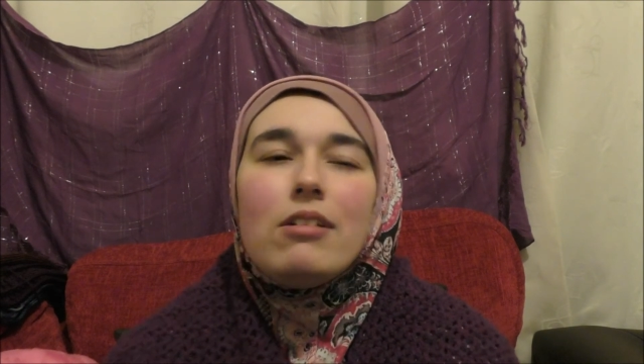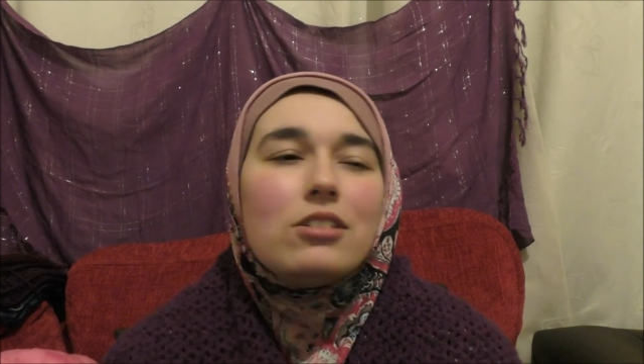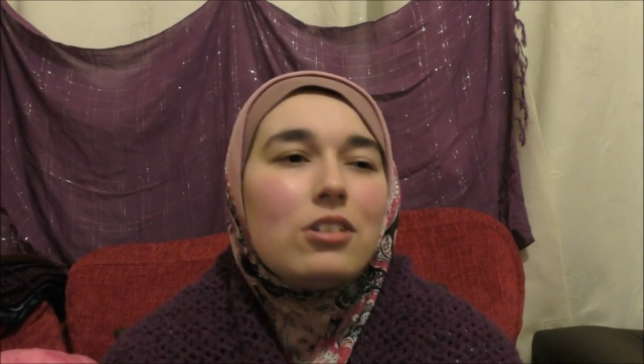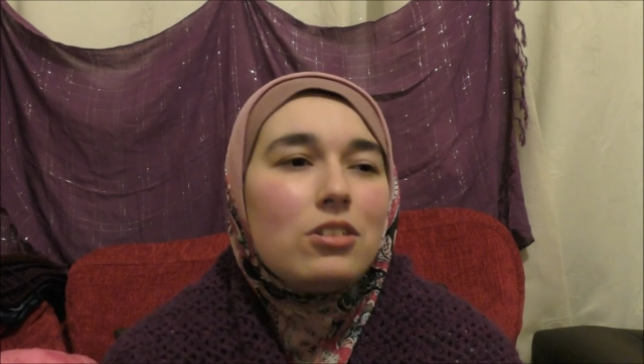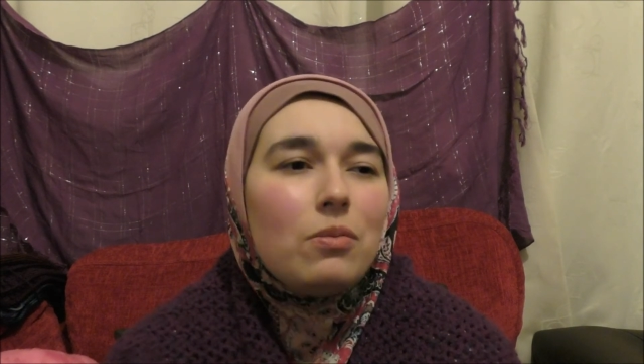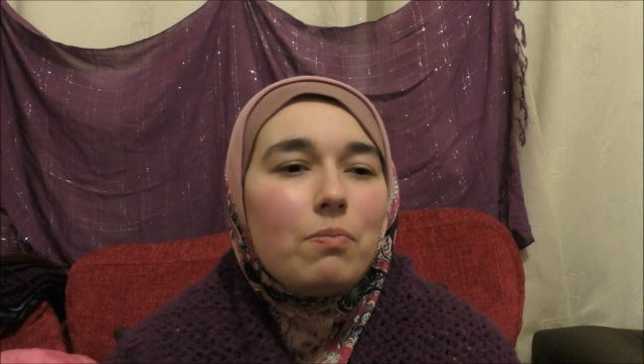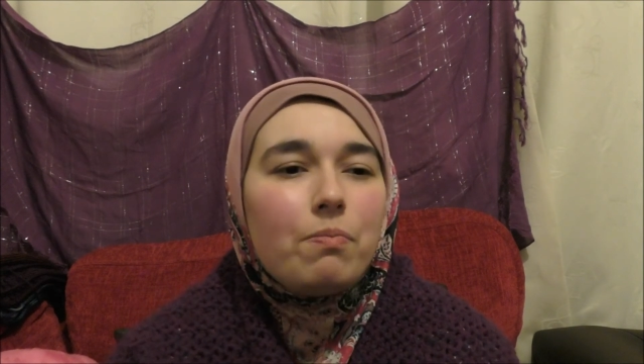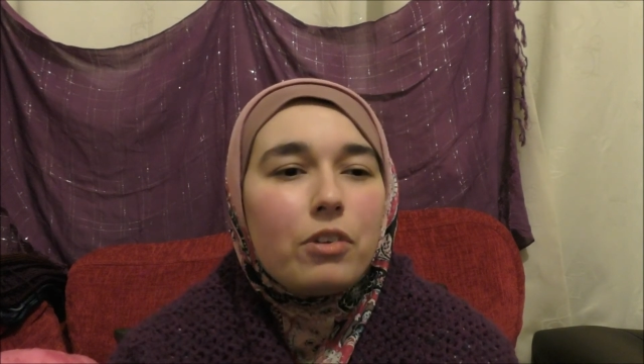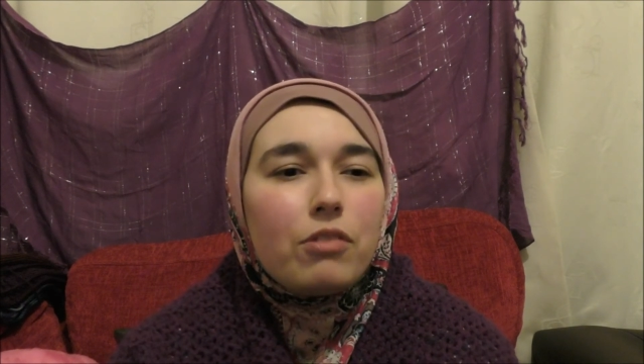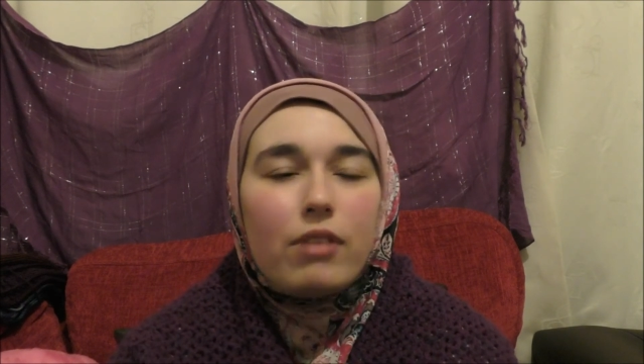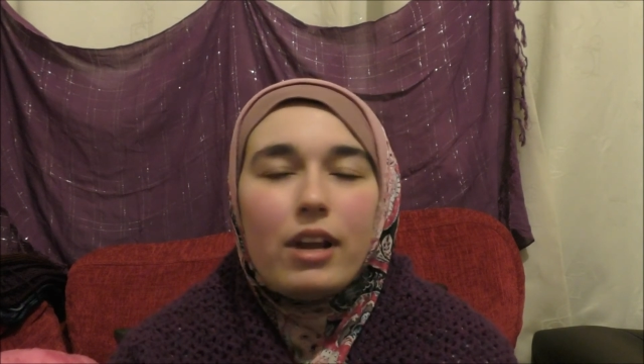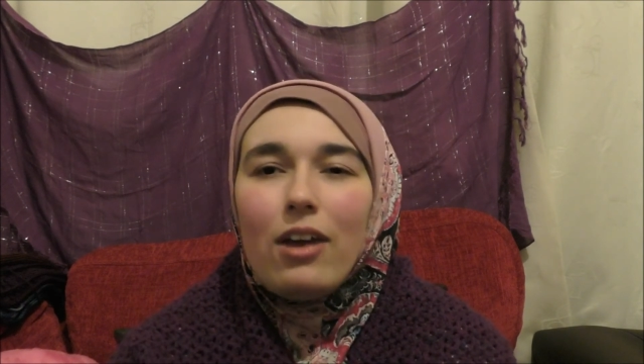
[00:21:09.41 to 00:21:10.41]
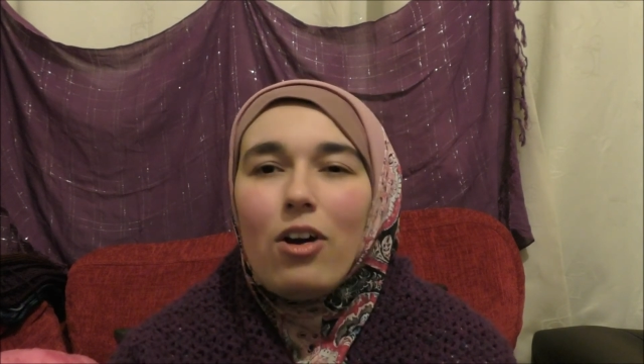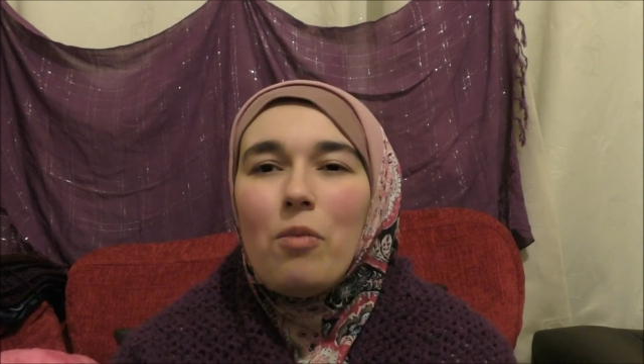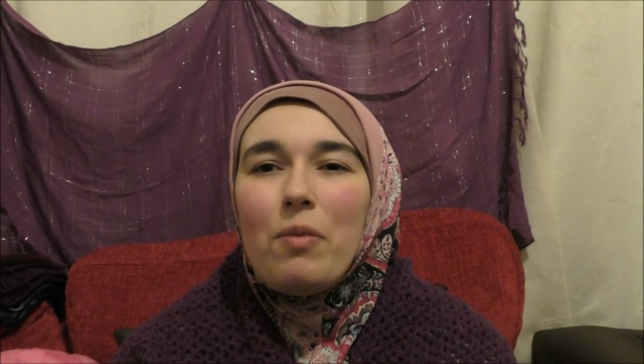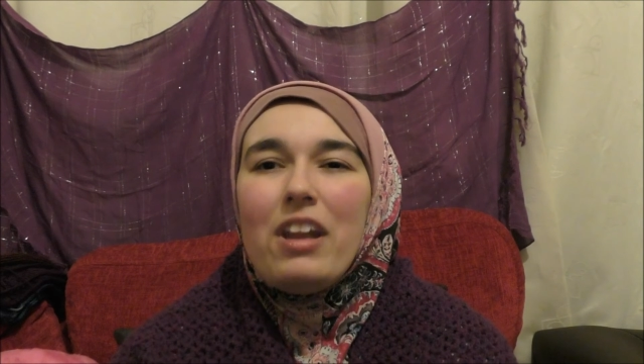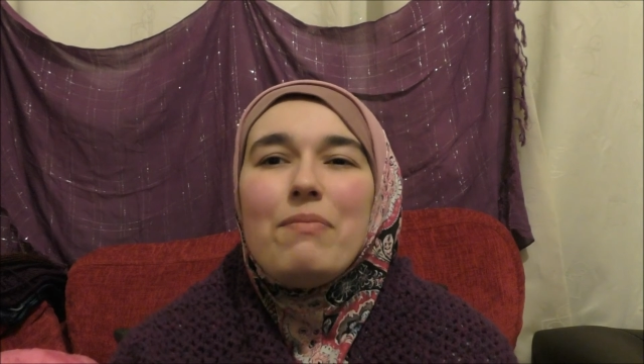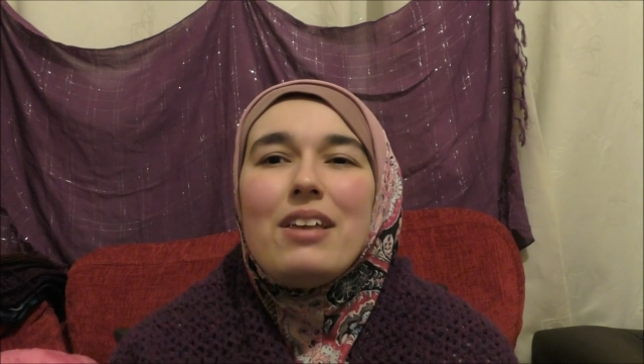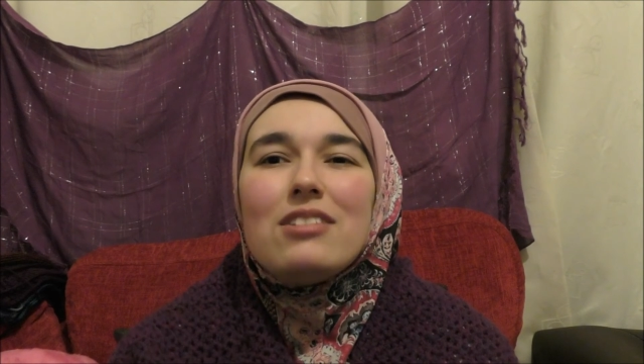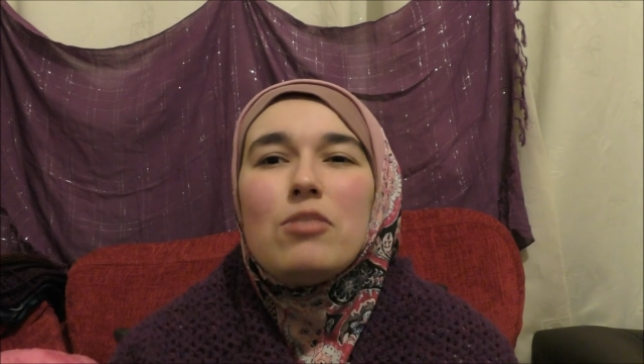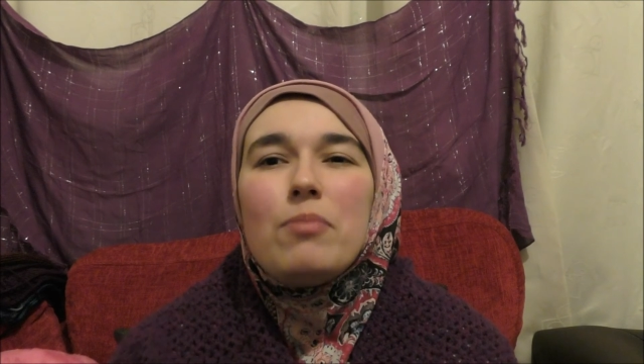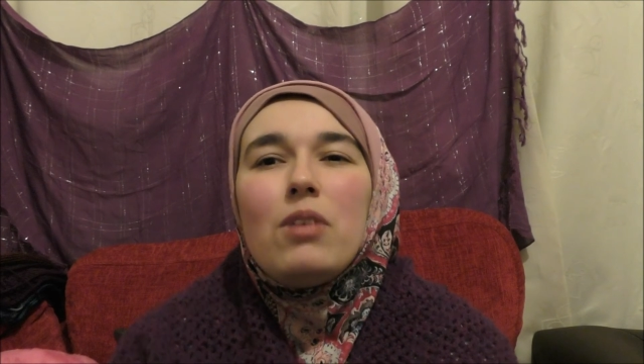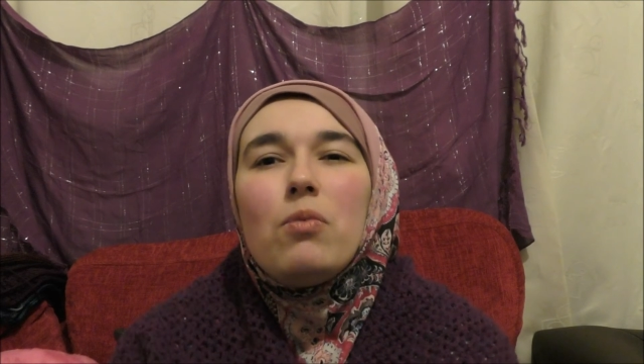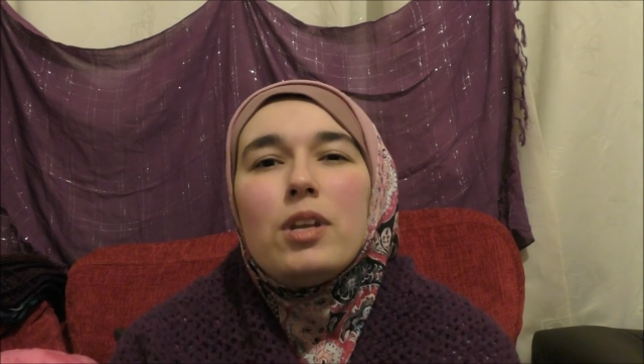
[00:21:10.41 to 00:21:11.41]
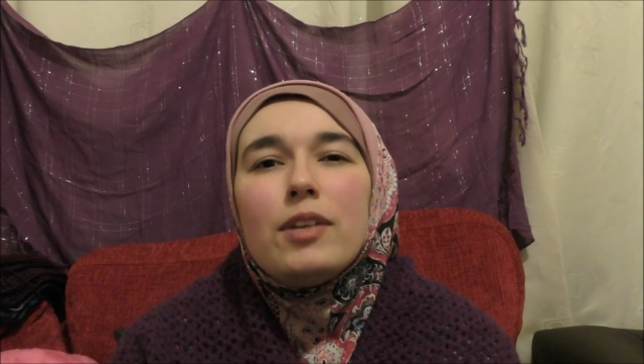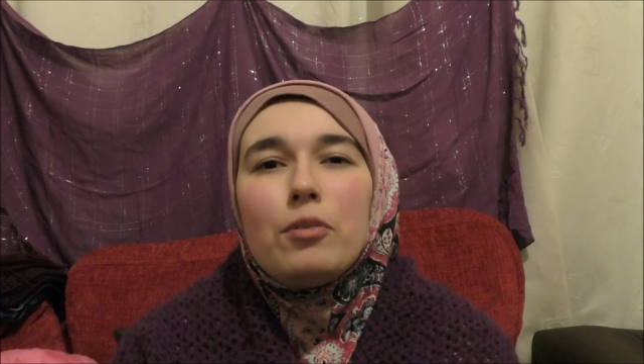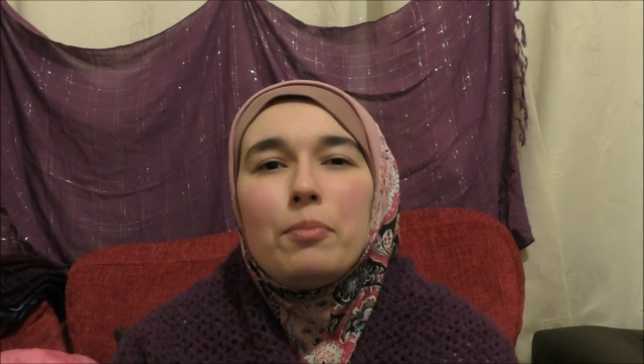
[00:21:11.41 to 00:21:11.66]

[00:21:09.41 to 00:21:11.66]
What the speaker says: It's such a great hobby, and I've met so many wonderful